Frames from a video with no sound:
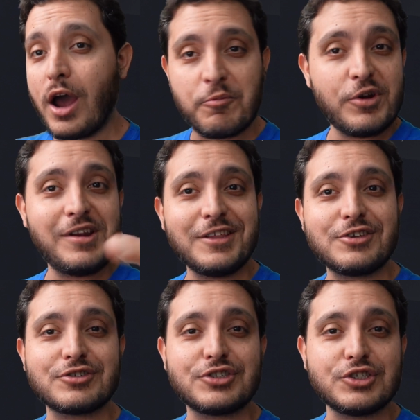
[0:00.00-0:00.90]
I'm really
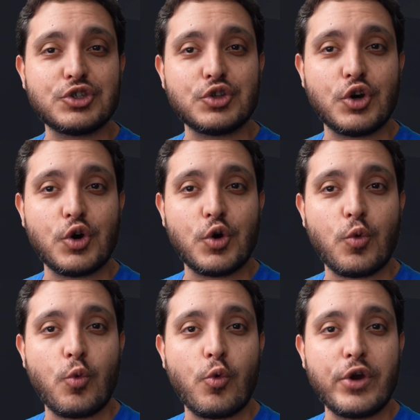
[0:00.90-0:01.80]
interested to
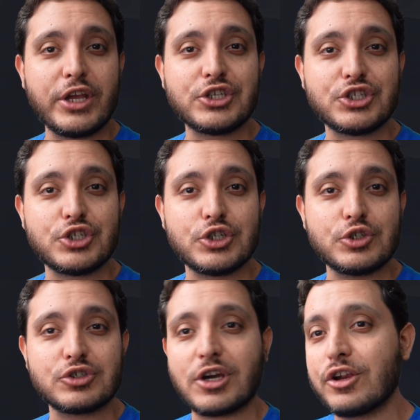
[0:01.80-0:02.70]
know which
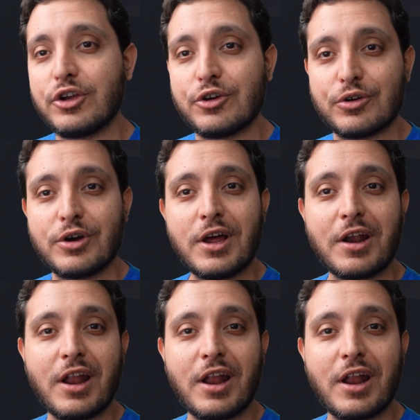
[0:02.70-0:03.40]
tools are you